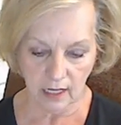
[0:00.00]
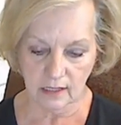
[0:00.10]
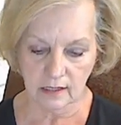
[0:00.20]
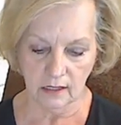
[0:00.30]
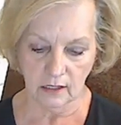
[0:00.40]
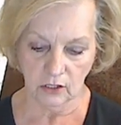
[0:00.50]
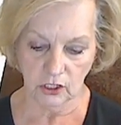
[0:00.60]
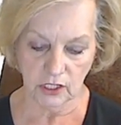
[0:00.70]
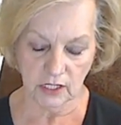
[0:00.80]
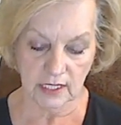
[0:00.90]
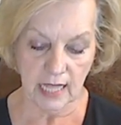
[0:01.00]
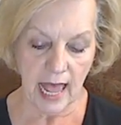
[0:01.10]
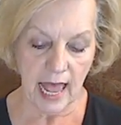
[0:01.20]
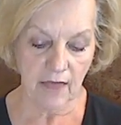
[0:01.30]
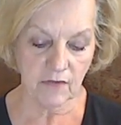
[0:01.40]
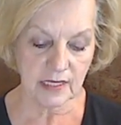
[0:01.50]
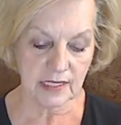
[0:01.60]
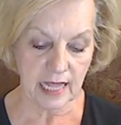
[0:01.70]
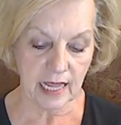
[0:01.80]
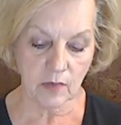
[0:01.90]
Consider a red
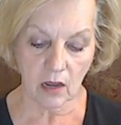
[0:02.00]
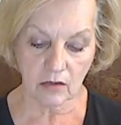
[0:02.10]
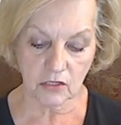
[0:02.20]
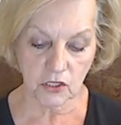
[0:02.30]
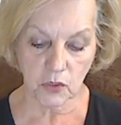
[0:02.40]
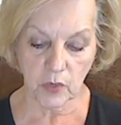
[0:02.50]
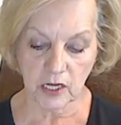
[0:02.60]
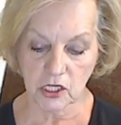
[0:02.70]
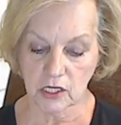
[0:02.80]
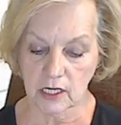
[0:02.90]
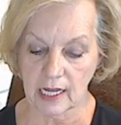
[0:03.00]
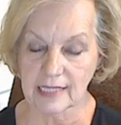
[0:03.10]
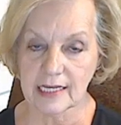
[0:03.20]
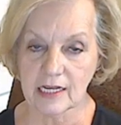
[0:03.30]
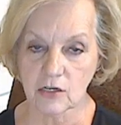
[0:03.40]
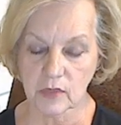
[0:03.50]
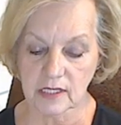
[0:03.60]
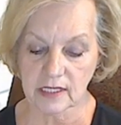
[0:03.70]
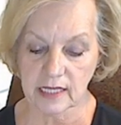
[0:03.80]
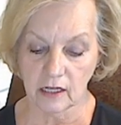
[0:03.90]
blood cell placed in an
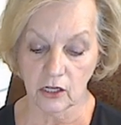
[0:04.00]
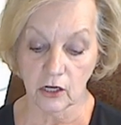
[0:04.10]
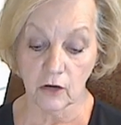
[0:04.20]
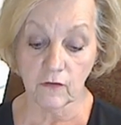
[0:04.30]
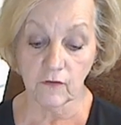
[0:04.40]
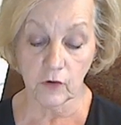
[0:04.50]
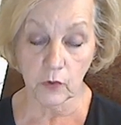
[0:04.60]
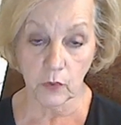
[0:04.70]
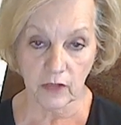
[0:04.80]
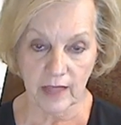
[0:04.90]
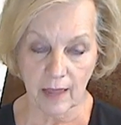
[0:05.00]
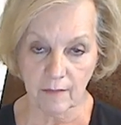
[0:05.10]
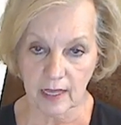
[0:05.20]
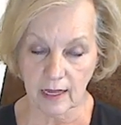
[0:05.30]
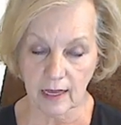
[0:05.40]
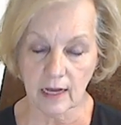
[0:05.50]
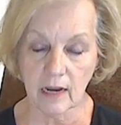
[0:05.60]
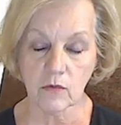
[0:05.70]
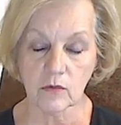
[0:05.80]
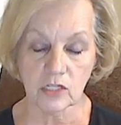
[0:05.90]
isotonic solution. No
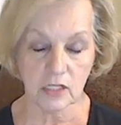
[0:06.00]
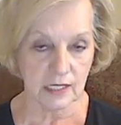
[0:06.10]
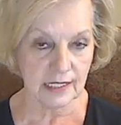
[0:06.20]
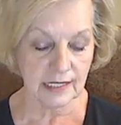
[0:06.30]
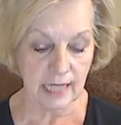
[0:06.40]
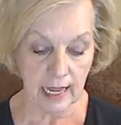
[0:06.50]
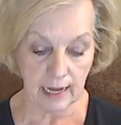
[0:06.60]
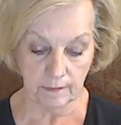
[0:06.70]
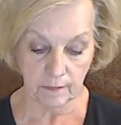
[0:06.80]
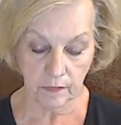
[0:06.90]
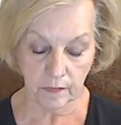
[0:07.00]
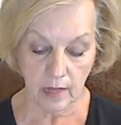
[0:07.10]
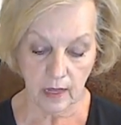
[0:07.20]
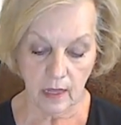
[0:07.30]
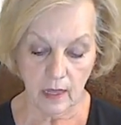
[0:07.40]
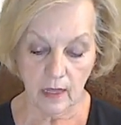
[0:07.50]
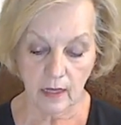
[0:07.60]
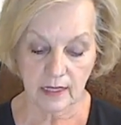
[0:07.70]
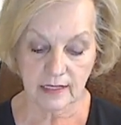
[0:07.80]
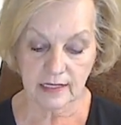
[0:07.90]
movement of water occurs and
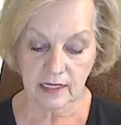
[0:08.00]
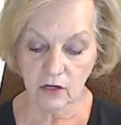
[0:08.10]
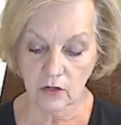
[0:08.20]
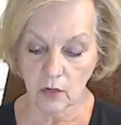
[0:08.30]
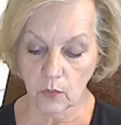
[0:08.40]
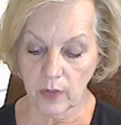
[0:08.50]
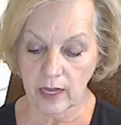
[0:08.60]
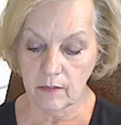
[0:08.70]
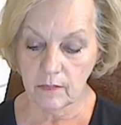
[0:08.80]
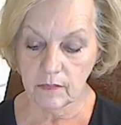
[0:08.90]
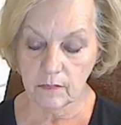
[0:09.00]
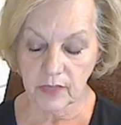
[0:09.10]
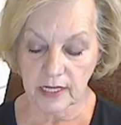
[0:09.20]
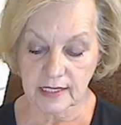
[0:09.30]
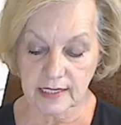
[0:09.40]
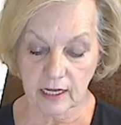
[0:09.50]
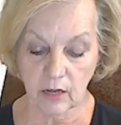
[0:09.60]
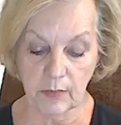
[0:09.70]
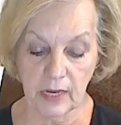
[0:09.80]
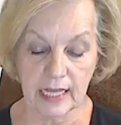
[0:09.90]
the red blood cell remains the
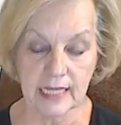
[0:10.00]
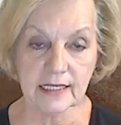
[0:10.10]
same.